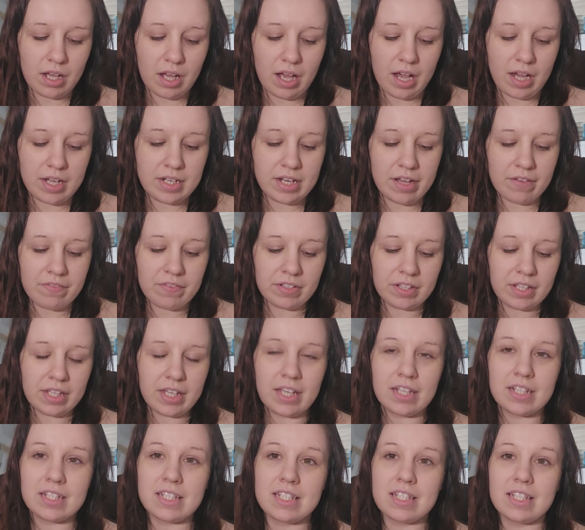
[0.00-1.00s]
I definitely
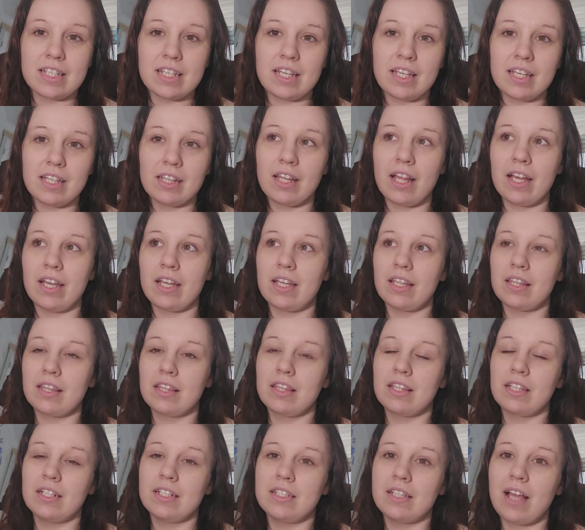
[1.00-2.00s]
can see like
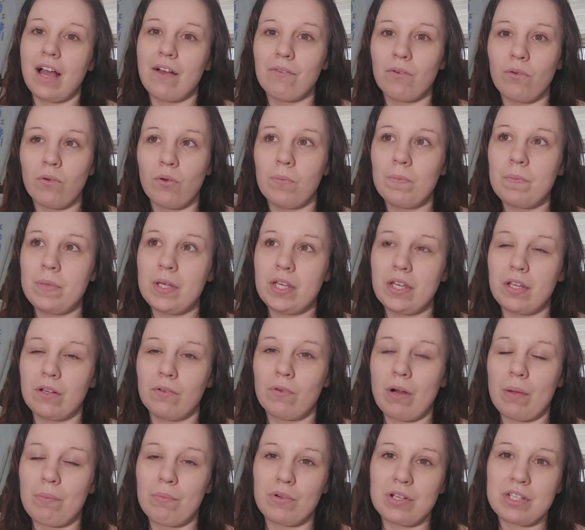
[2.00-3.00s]
the devil being
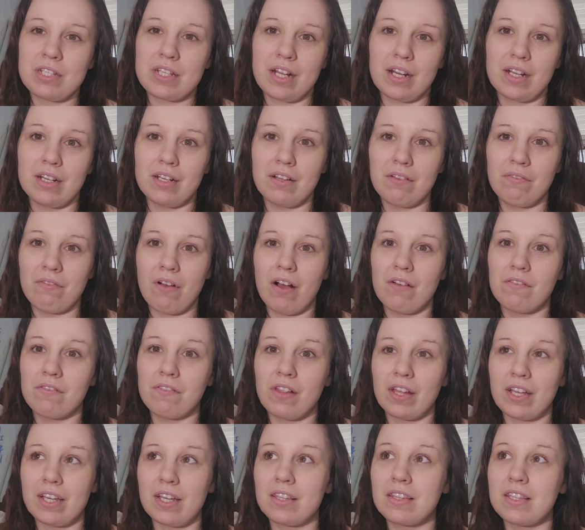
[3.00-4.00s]
representative of
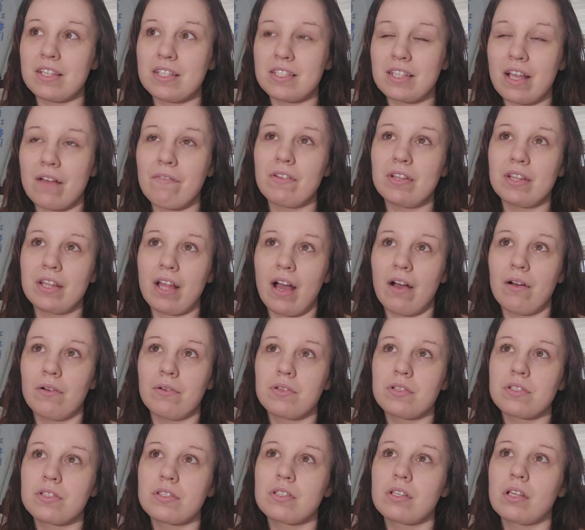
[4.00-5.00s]
like the 7th
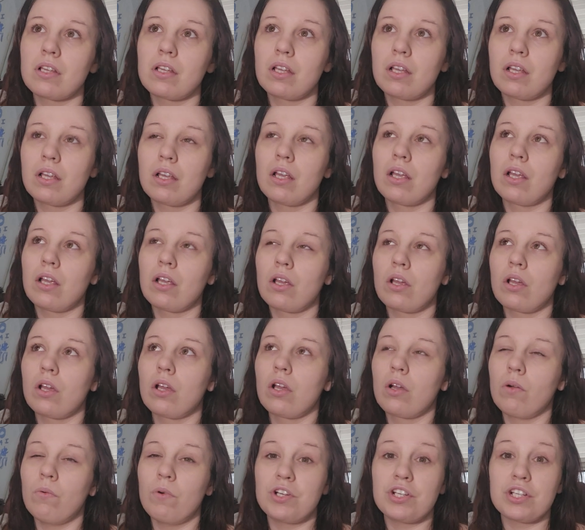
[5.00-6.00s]
house,
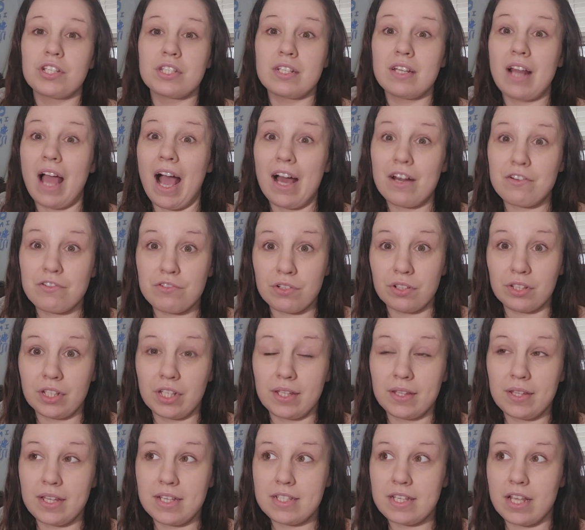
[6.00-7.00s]
which is
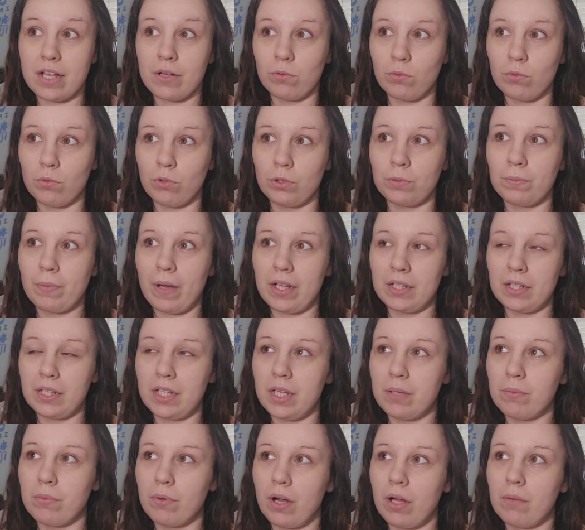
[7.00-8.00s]
naturally, they say, ruled by
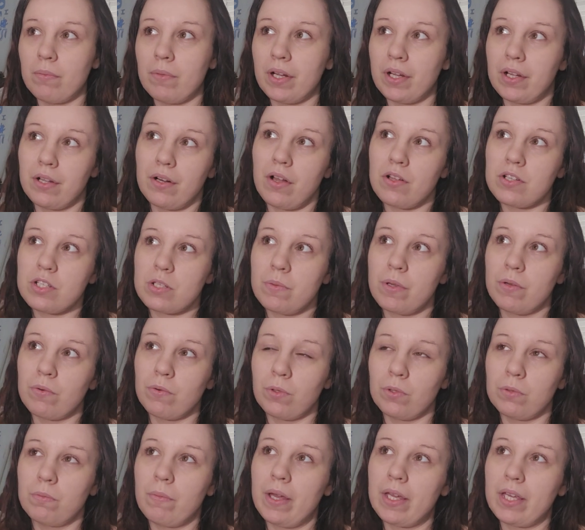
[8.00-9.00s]
Libra, but it could also be
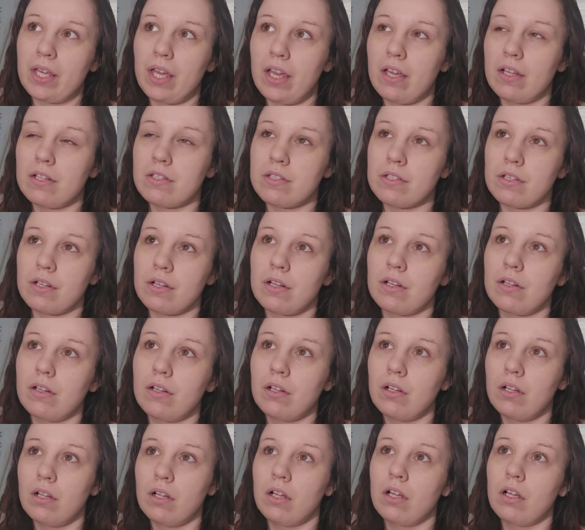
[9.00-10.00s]
ruled by Cancer,
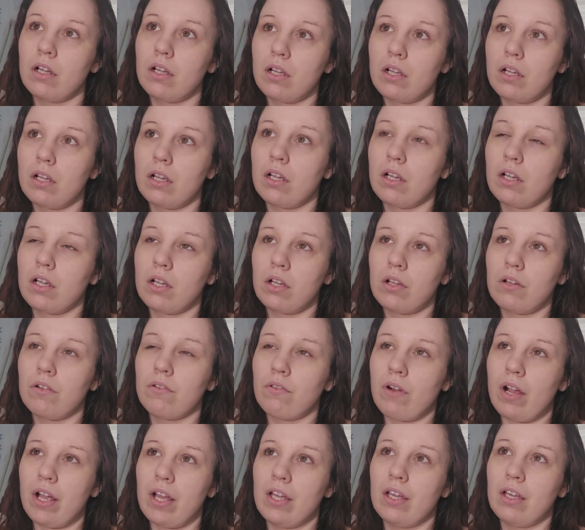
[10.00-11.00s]

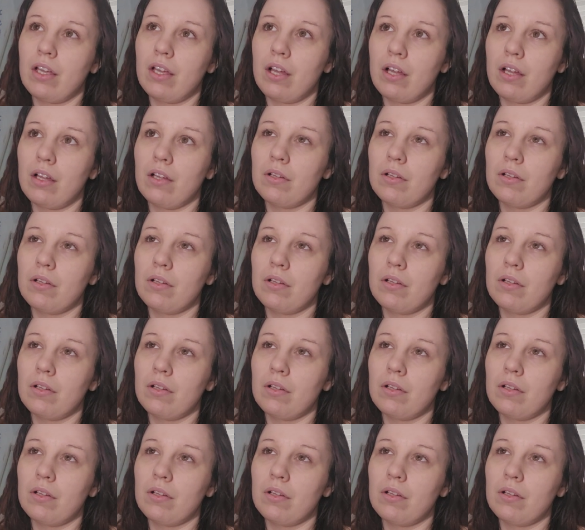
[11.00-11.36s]
right?